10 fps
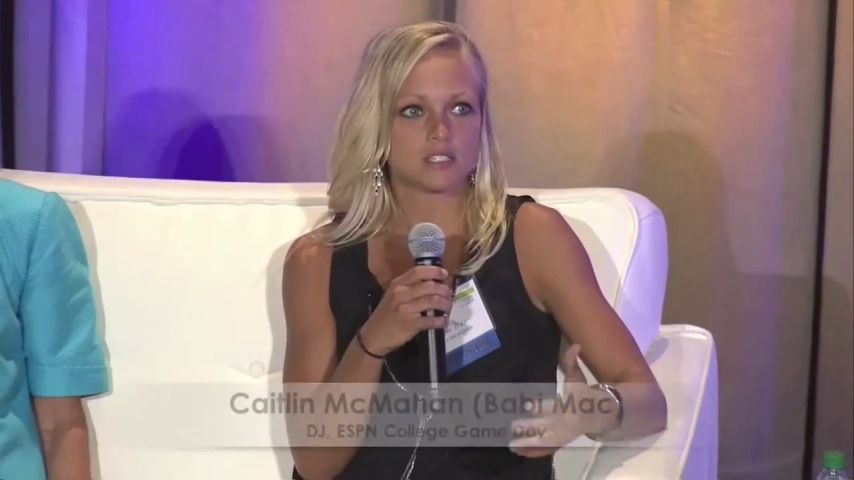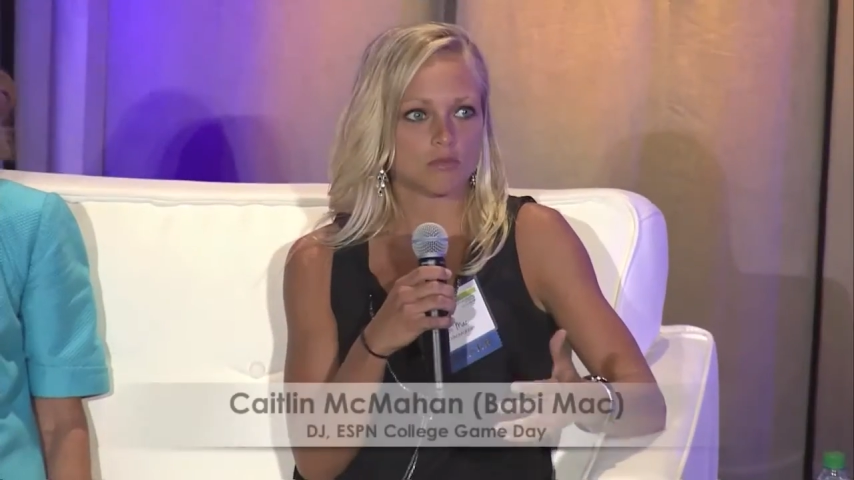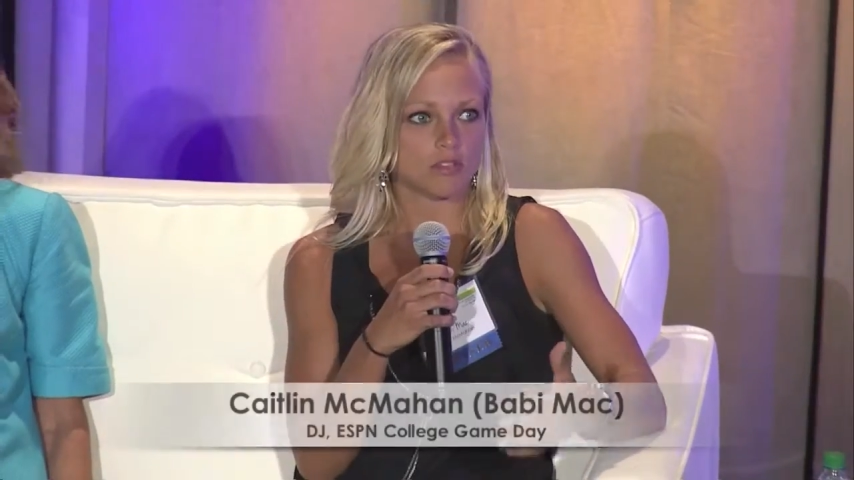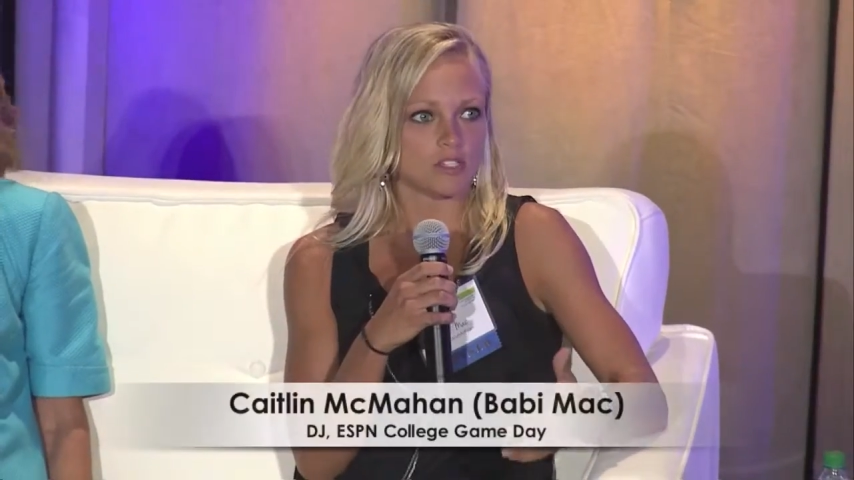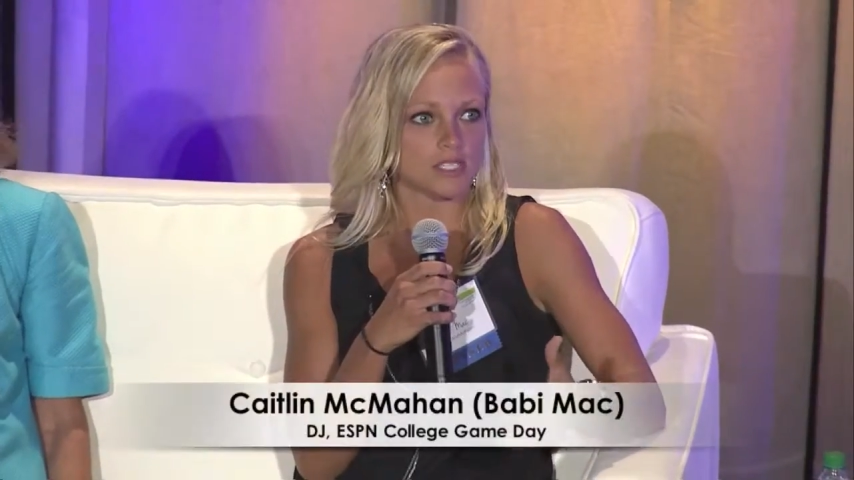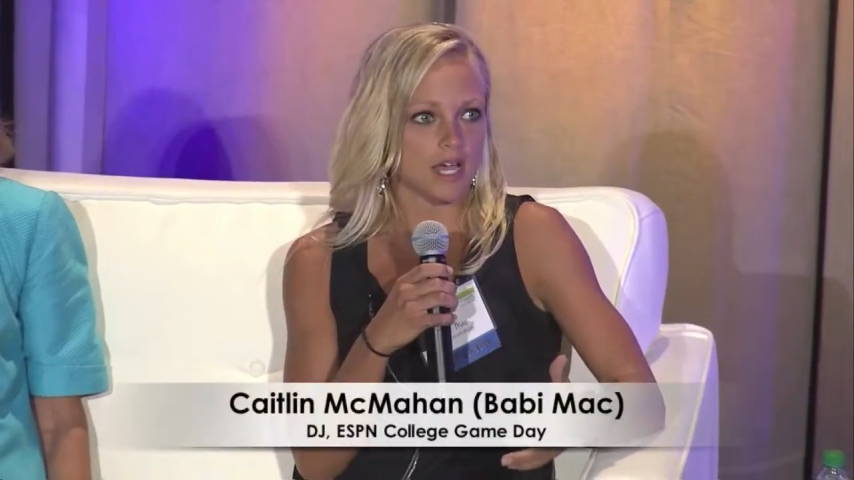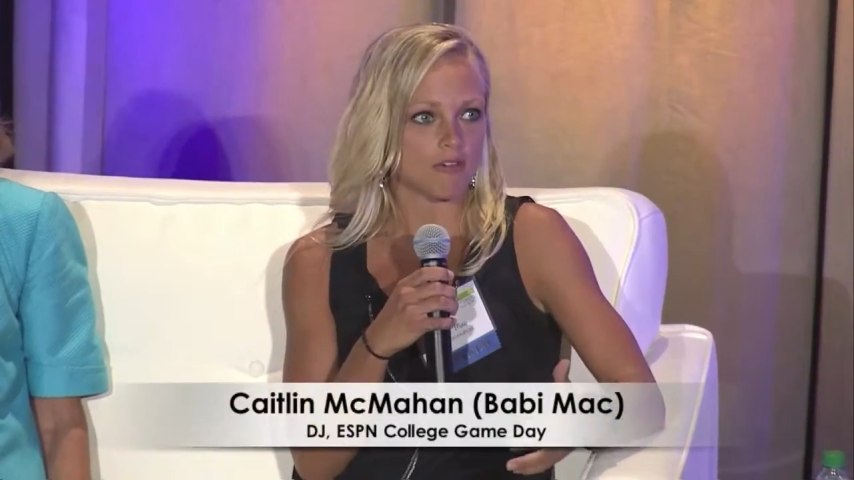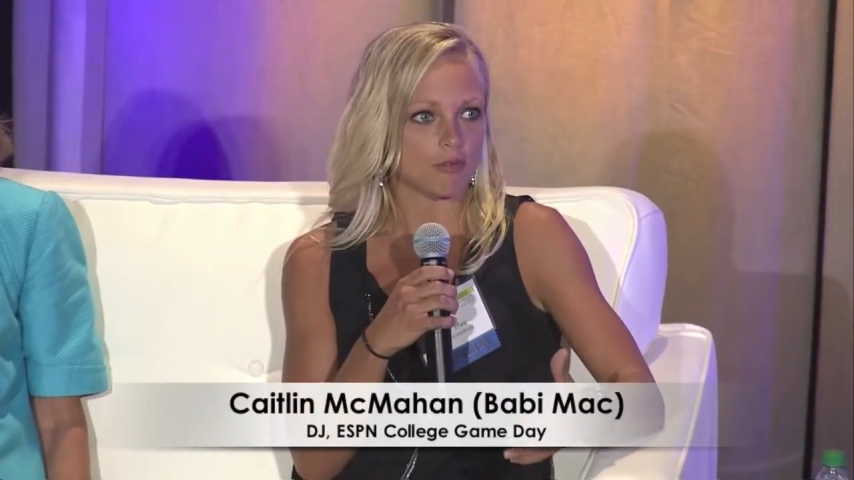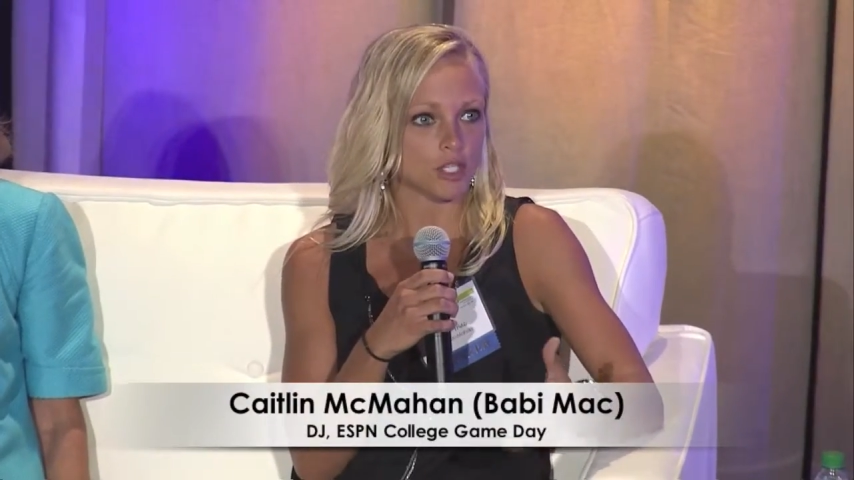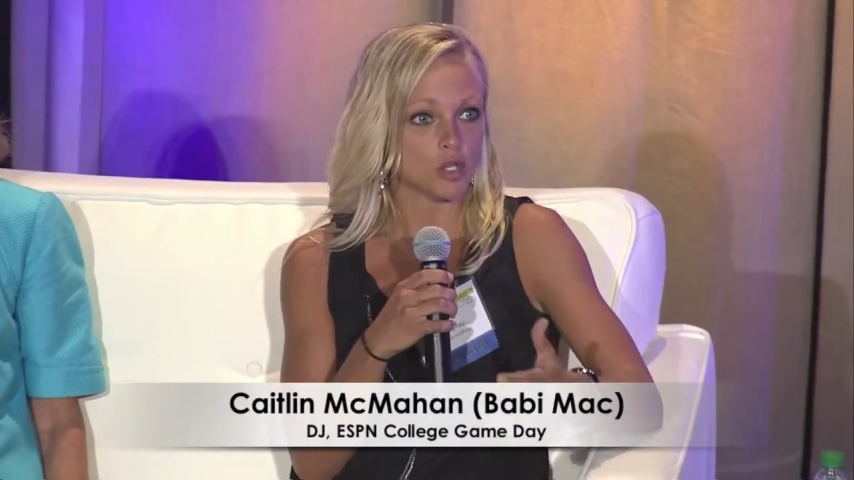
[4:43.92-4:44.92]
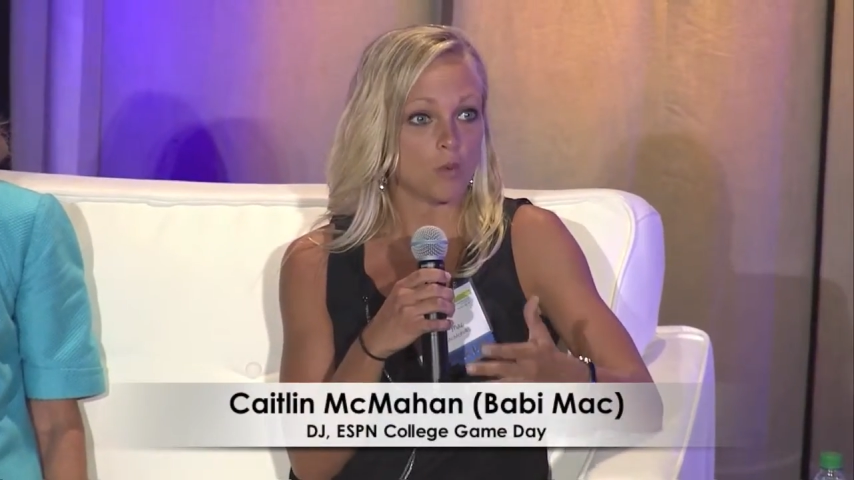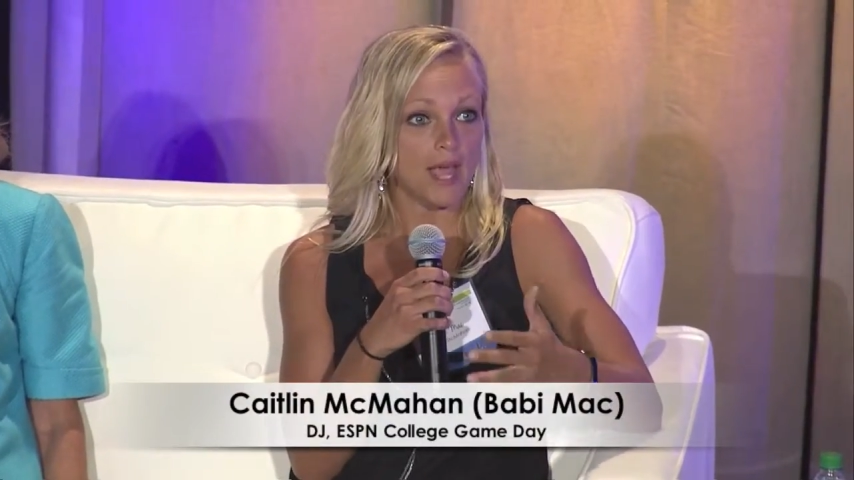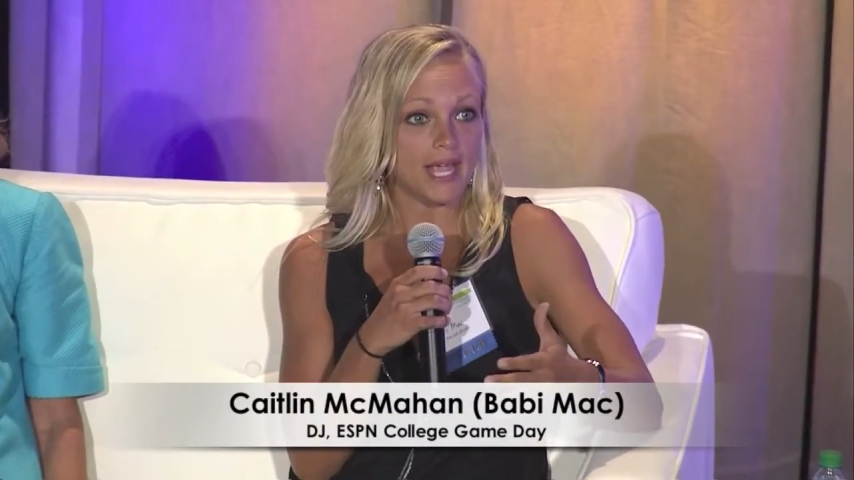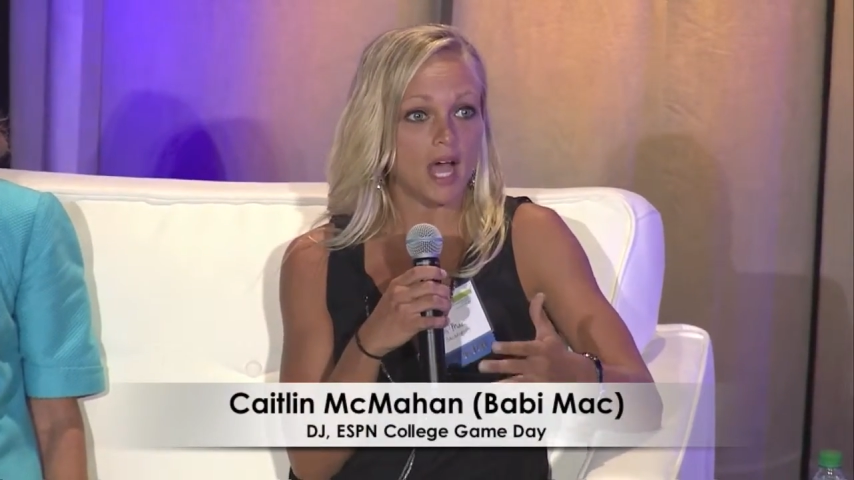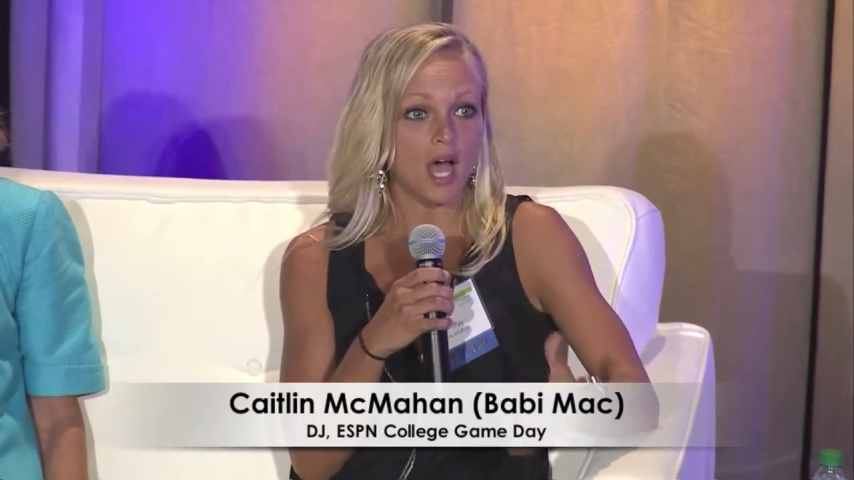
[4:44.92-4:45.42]
with yourself when you
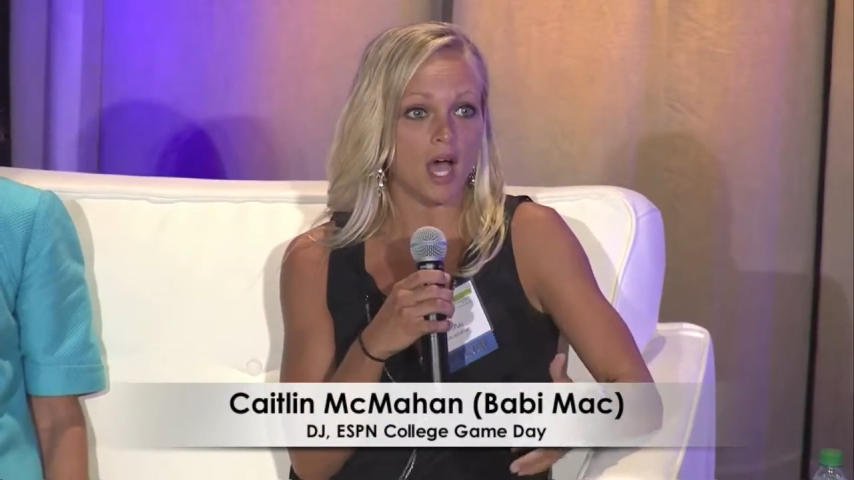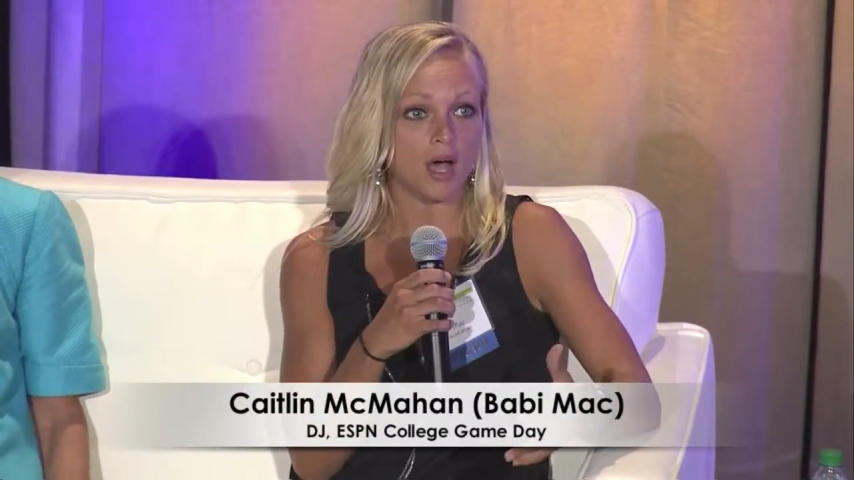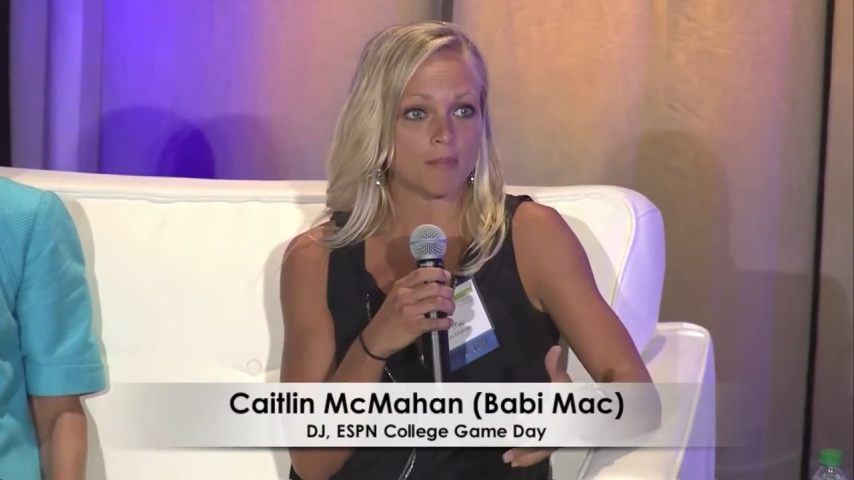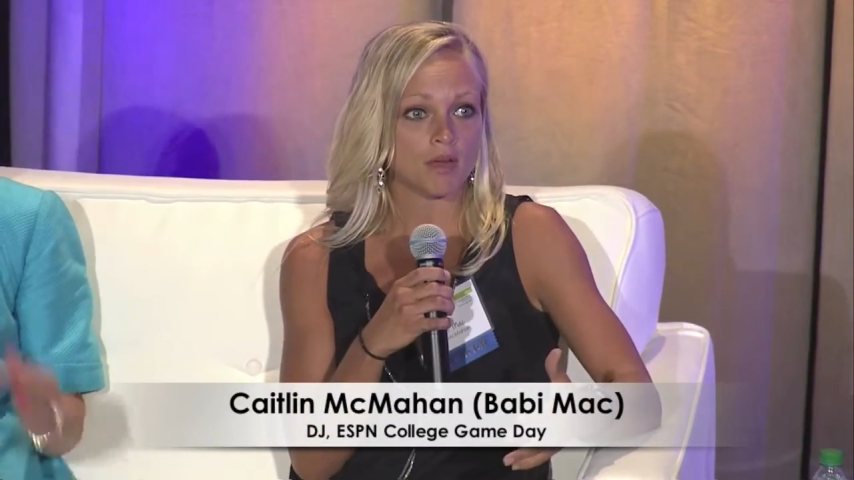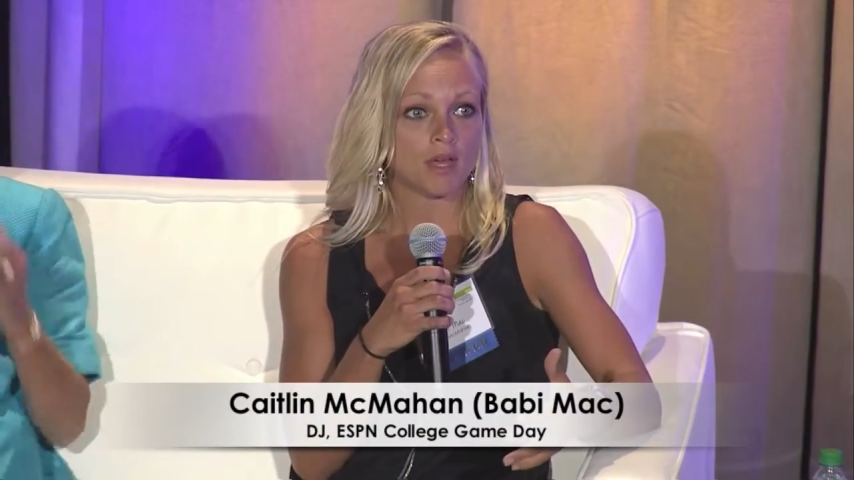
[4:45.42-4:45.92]
wake up